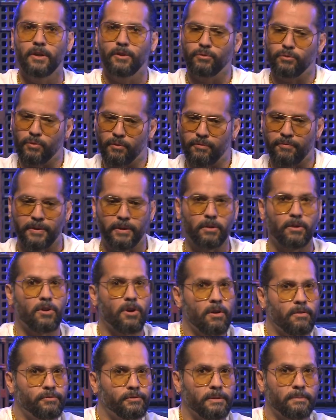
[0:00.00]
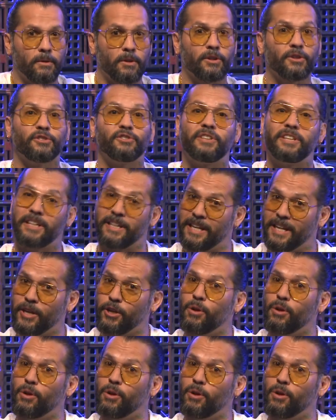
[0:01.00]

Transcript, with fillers: to feel comfortable because he